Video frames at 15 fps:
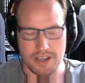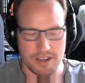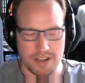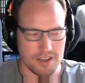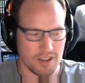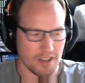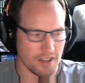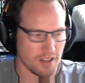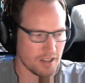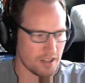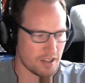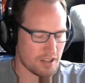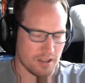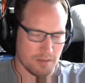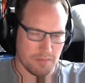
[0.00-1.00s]
And
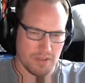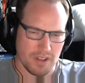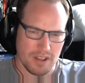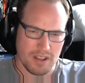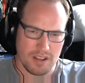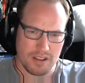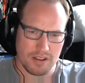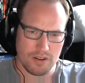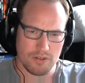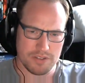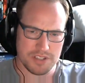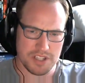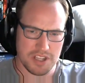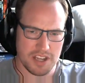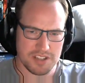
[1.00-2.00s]

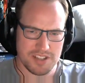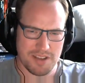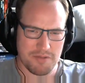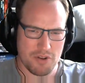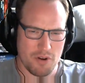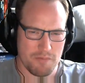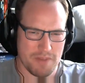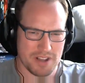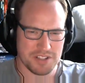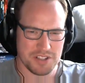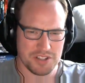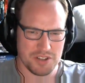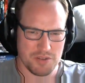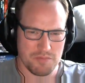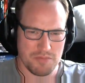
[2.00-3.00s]
obviously, you get the same combat
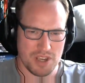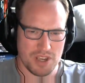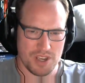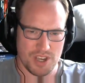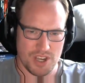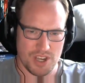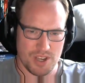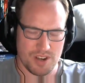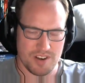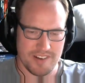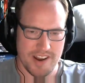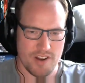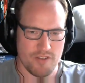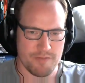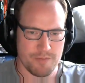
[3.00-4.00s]
system in
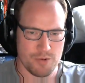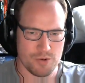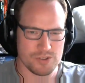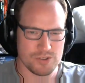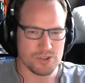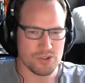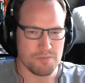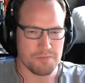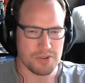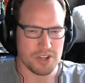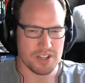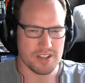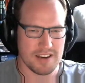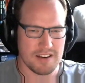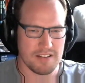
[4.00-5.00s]
Shadow of Mordor, but
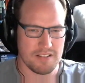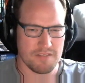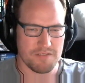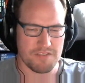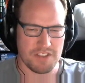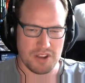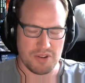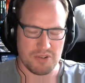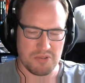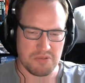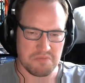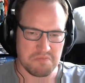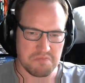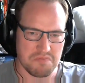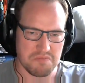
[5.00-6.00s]
it didn't
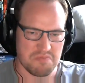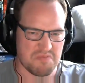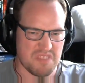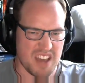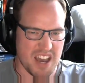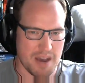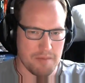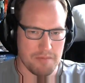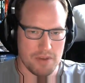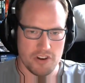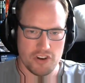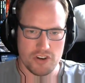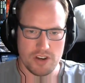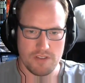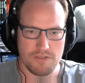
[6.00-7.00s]
feel that
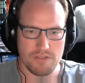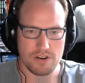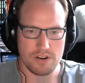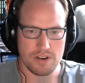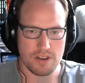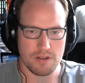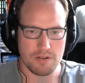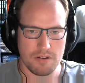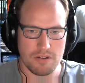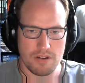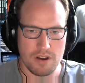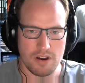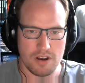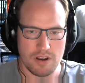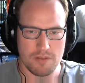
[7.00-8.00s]
much different to
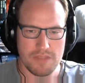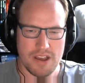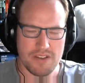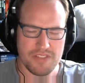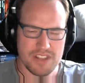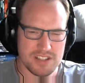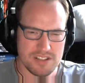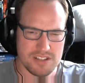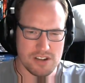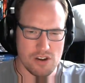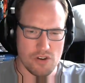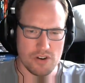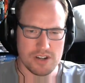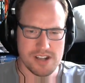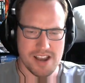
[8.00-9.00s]
Arkham. Now, this
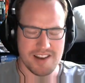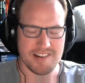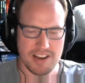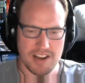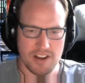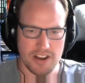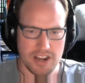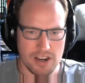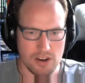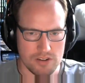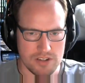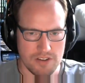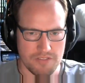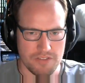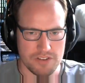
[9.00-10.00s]
looked actually like a
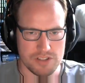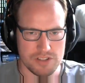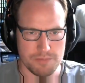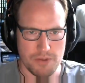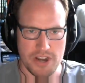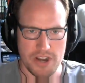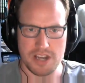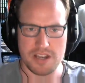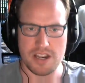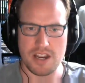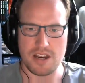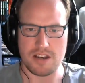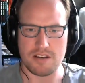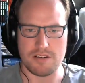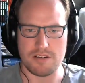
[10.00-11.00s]
lot different. Spidey
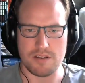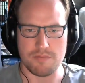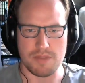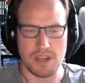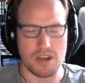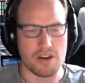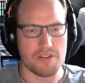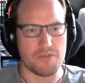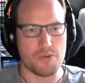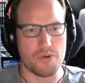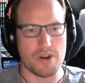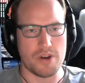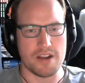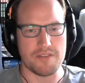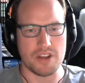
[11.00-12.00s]
did, to me, I
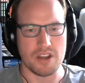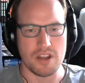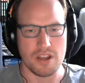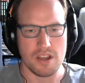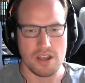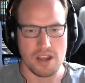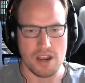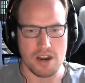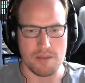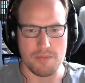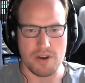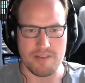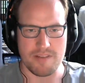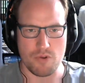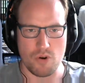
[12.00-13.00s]
thought he had a
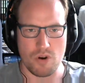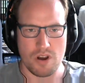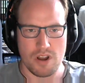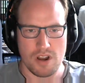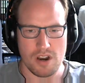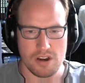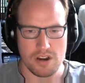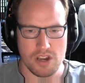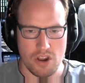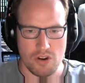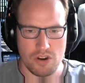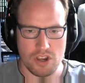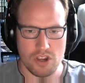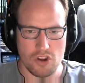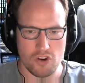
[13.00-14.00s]
much more
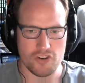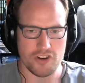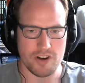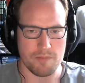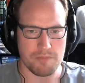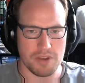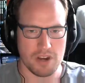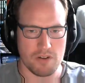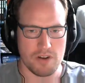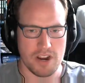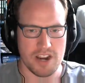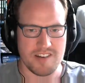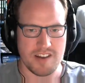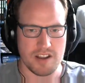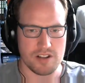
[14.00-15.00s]
huge jumping
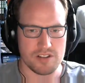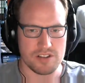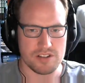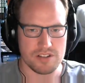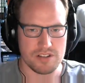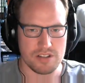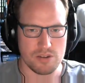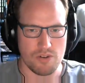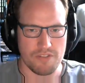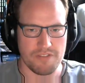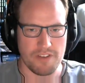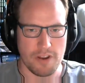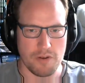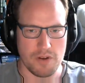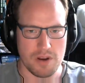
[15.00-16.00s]
range. He could sort of
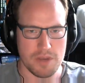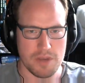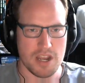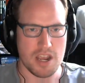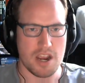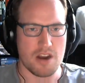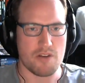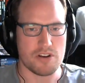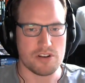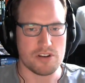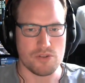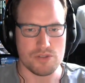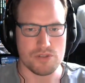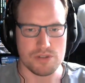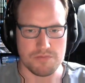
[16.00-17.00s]
float in midair and
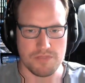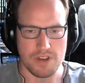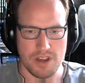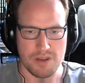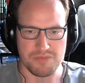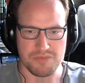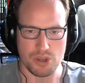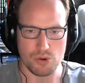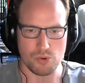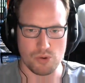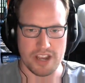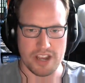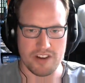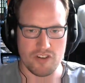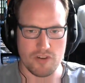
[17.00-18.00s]
do some
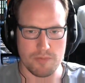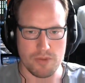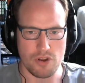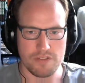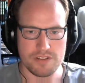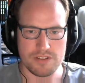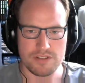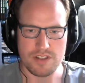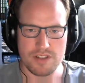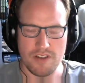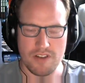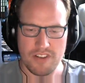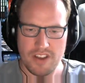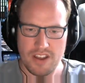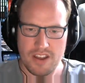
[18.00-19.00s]
cool extra moves and stuff.